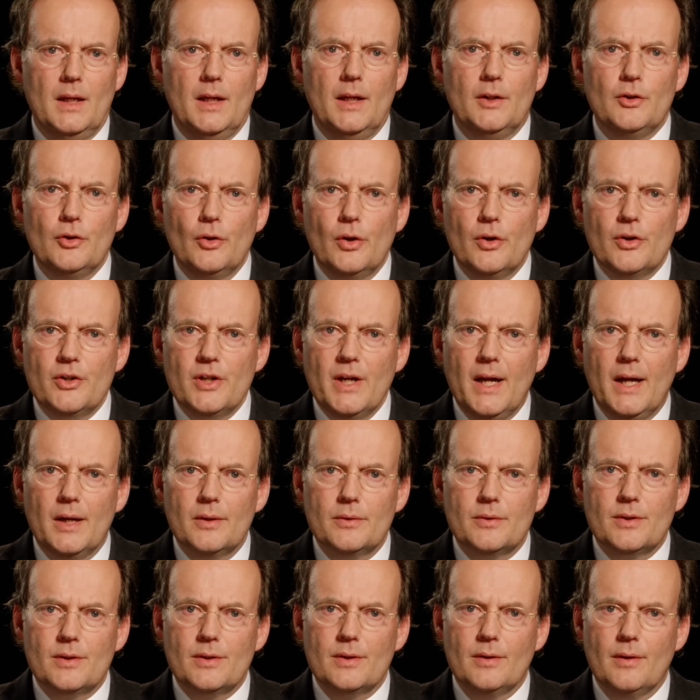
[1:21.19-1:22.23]
It turns
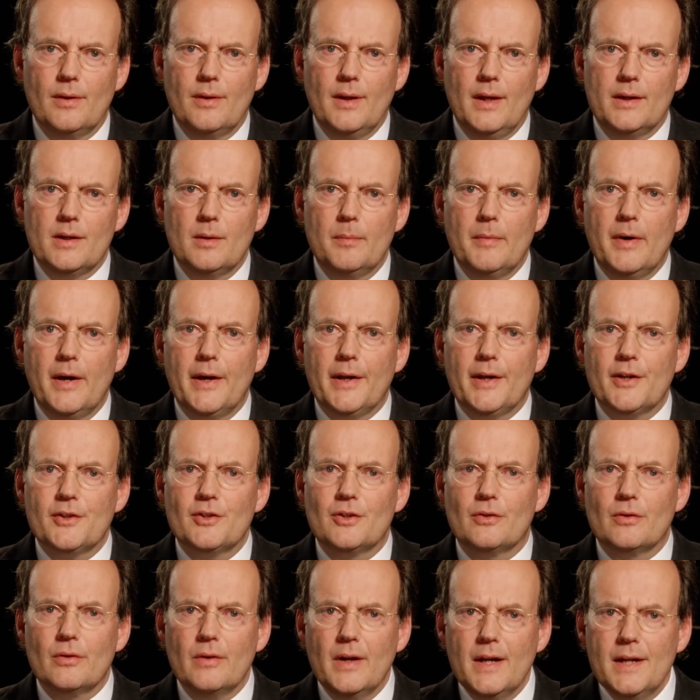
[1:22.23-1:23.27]
out that America's
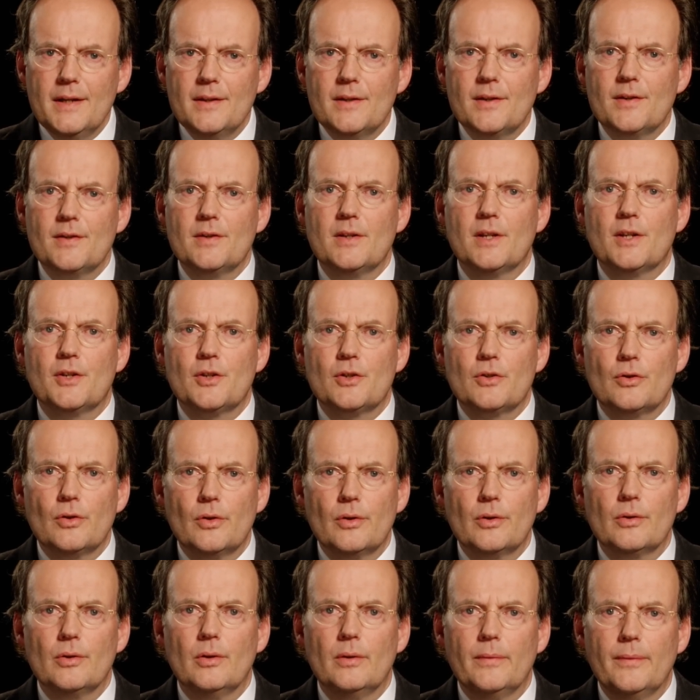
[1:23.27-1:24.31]
greatest
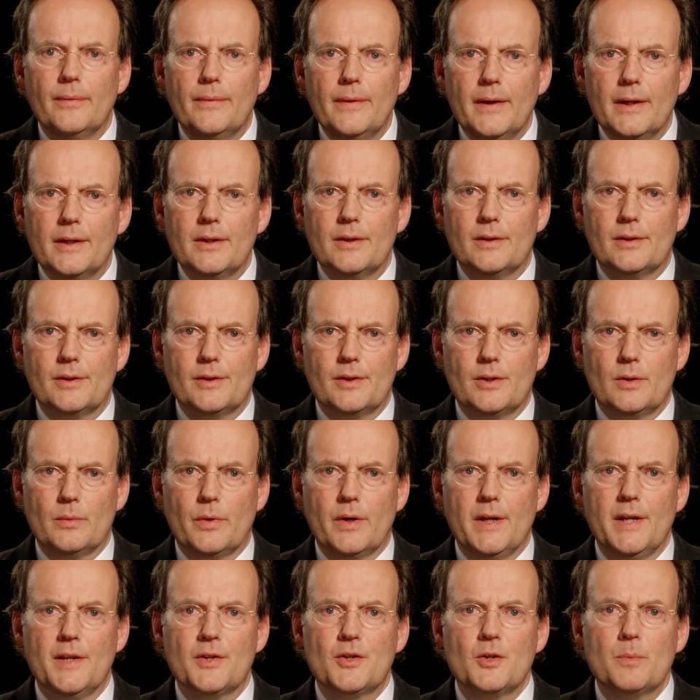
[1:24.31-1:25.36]
historical figures
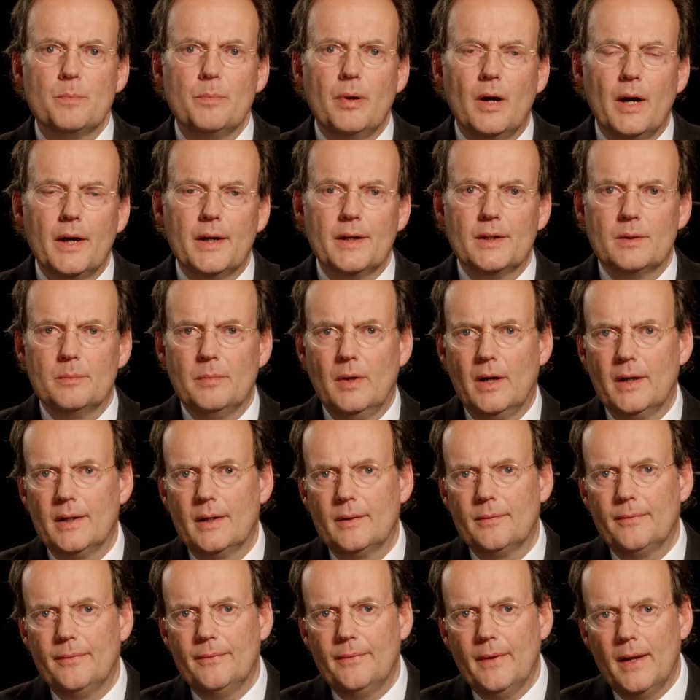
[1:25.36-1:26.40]
were inspired by
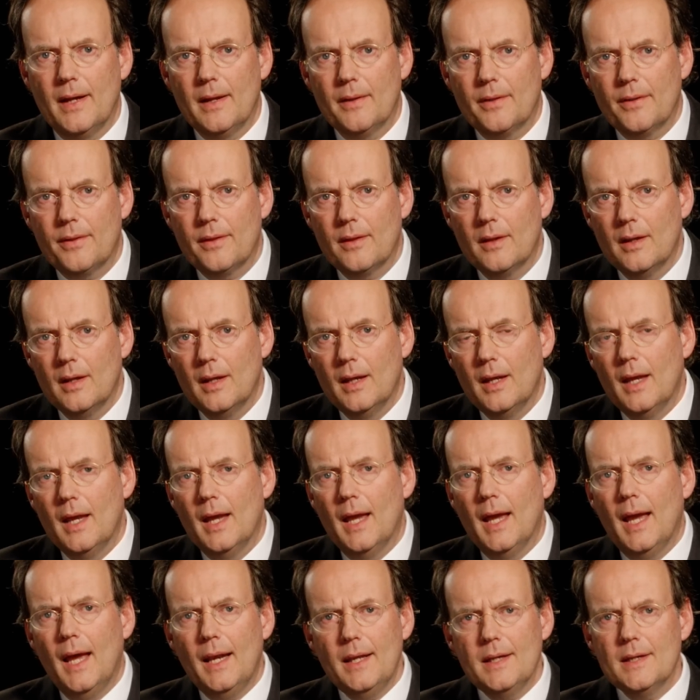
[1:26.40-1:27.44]
their faith.
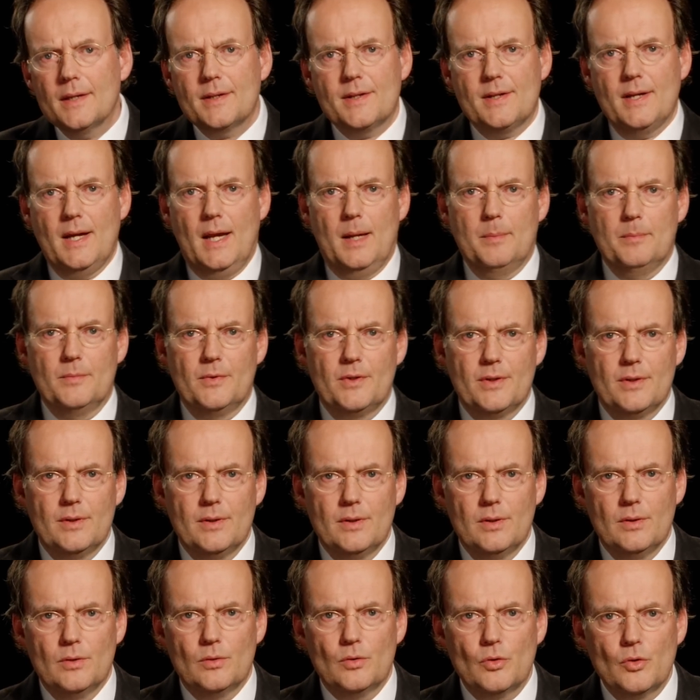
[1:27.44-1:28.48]
Any attempt
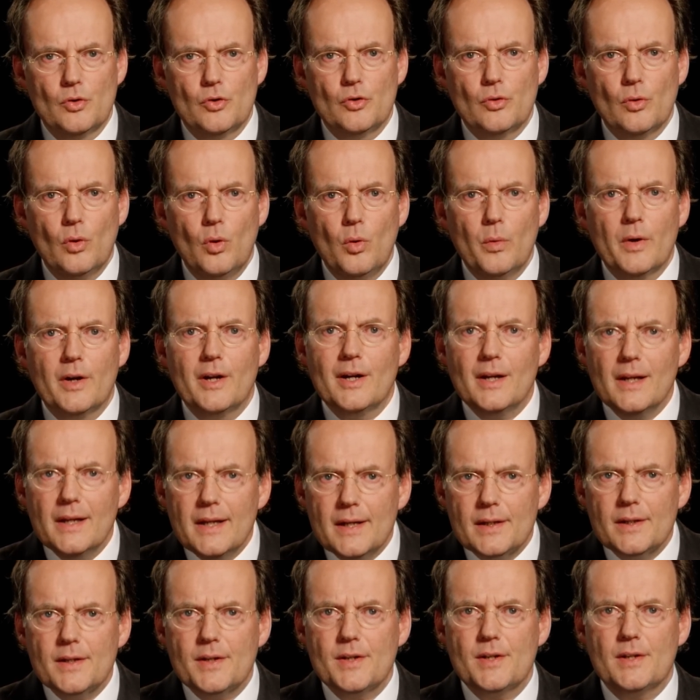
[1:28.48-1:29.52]
to draw a
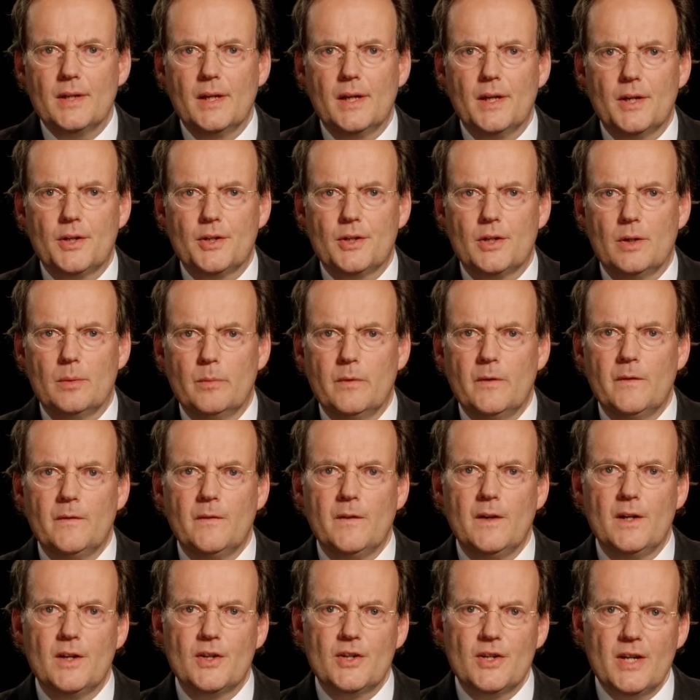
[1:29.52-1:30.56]
clear distinction
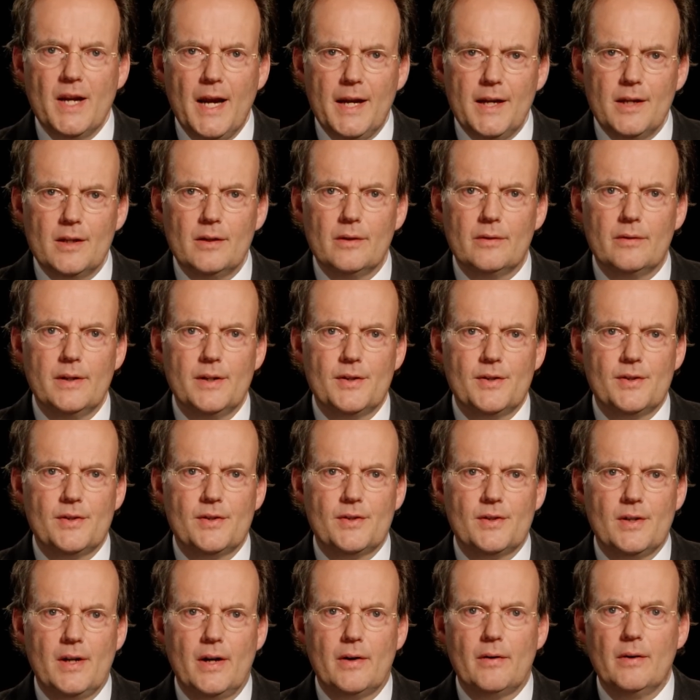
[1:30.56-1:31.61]
between
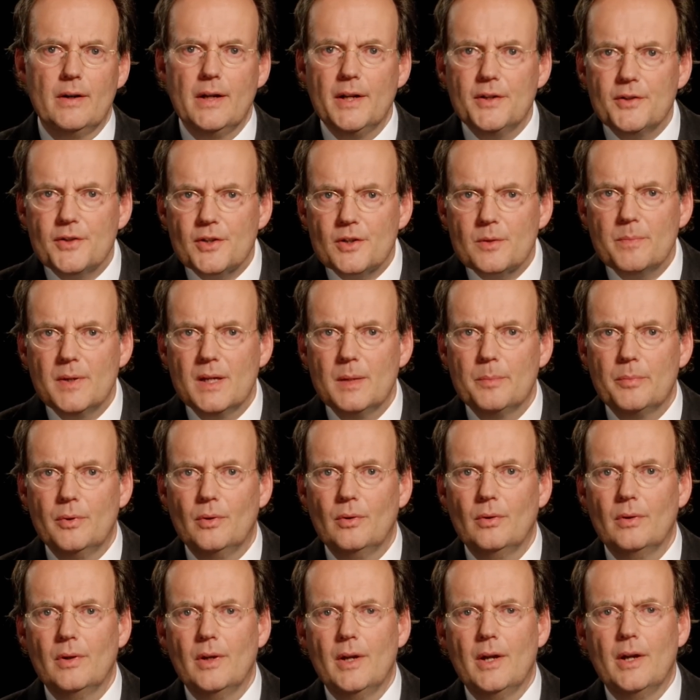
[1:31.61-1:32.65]
secularists and religious
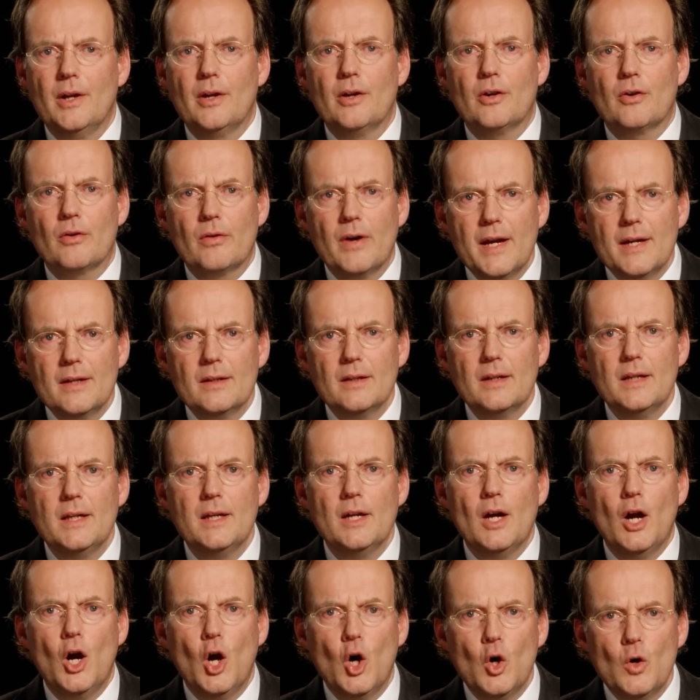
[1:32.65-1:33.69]
people
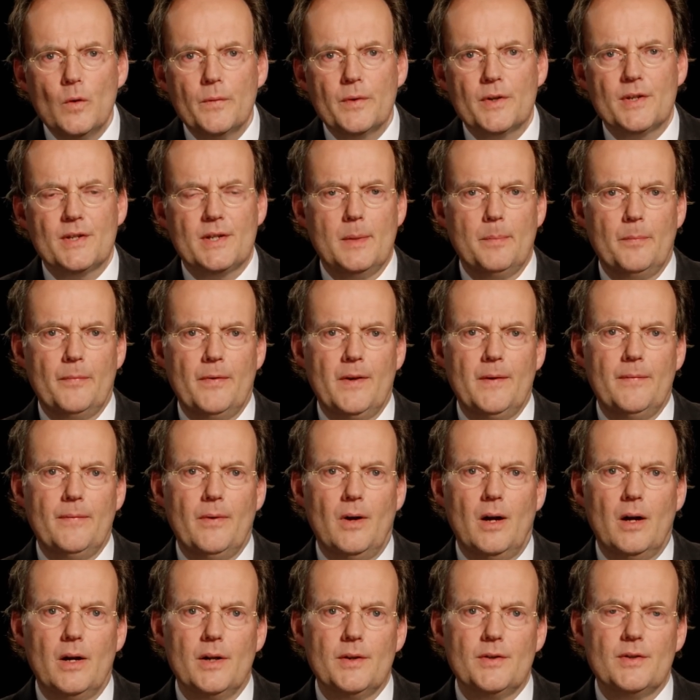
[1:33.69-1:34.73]
greatly
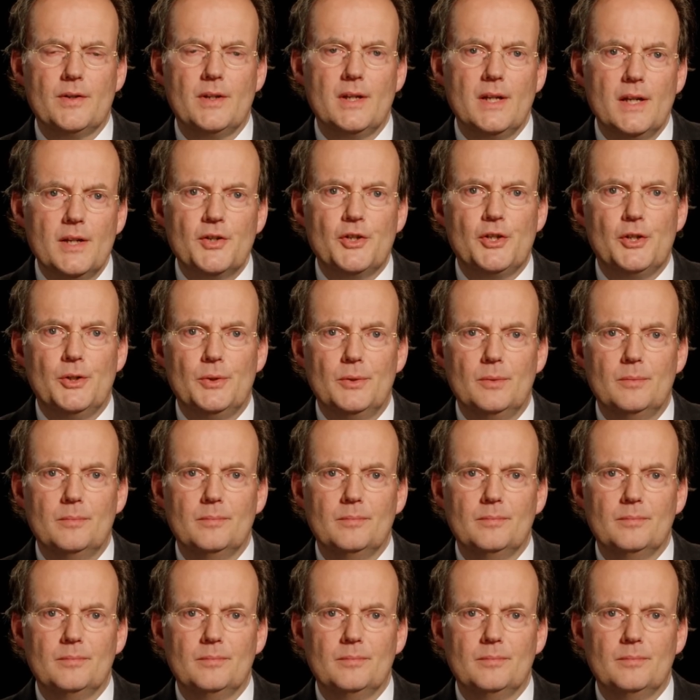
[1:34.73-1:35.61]
oversimplifies the issue.